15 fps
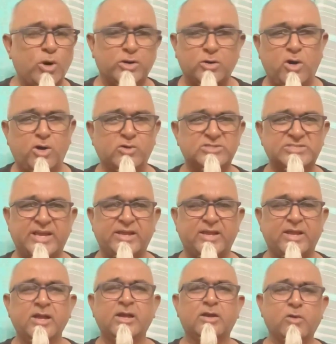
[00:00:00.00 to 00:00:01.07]
what god is saying
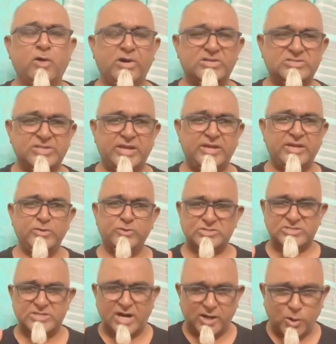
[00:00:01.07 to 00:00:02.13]
god is saying you
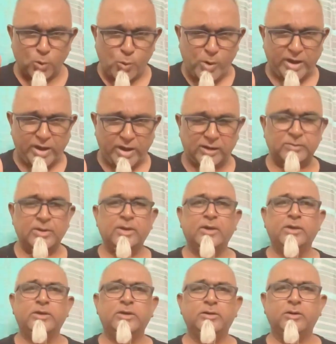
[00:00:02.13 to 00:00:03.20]
started well
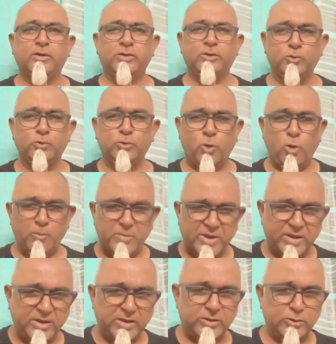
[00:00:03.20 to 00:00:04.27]
you know
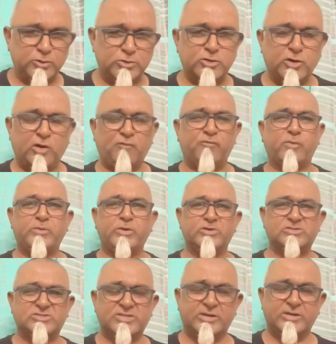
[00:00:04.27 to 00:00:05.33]
me you turn from your
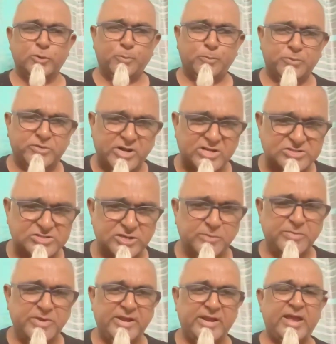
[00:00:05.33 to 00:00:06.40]
sin you trusted
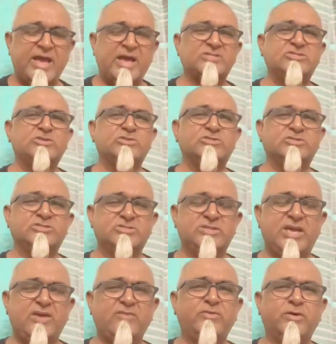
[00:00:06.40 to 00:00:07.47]
me as your
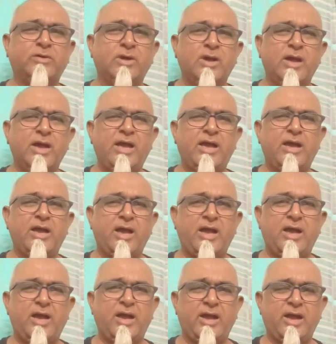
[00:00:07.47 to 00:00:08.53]
savior uh, uh,
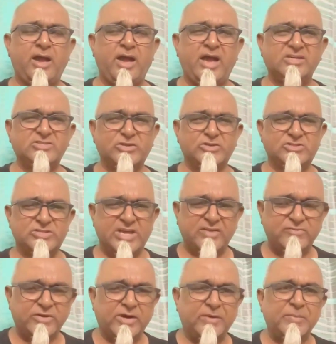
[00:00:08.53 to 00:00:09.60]
uh, as your
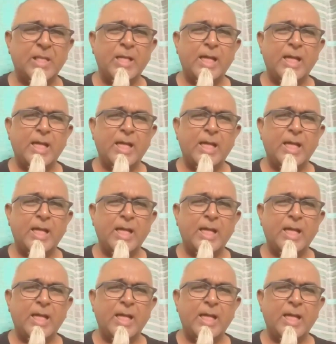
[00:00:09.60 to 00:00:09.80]
savior